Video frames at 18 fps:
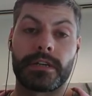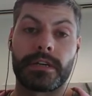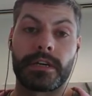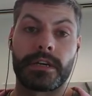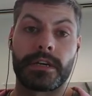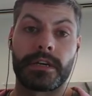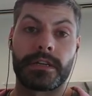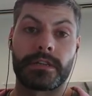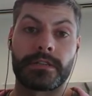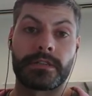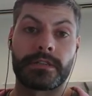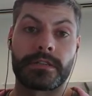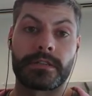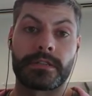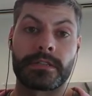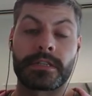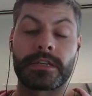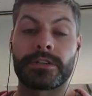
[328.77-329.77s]
and
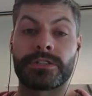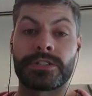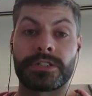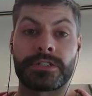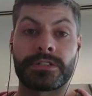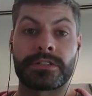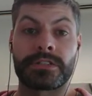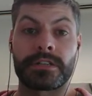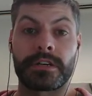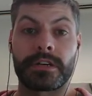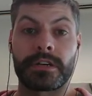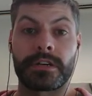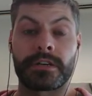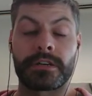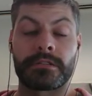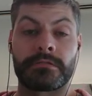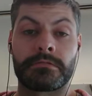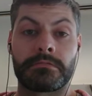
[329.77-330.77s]
Celgene
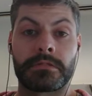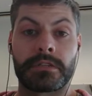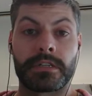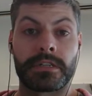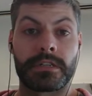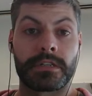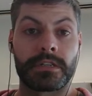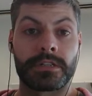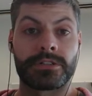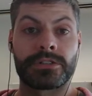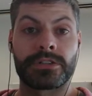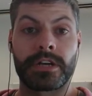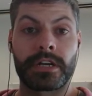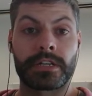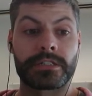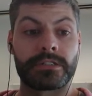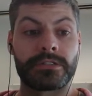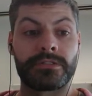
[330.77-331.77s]
saw an
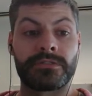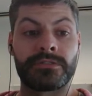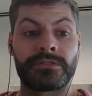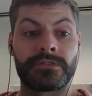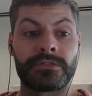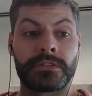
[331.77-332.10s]
attractive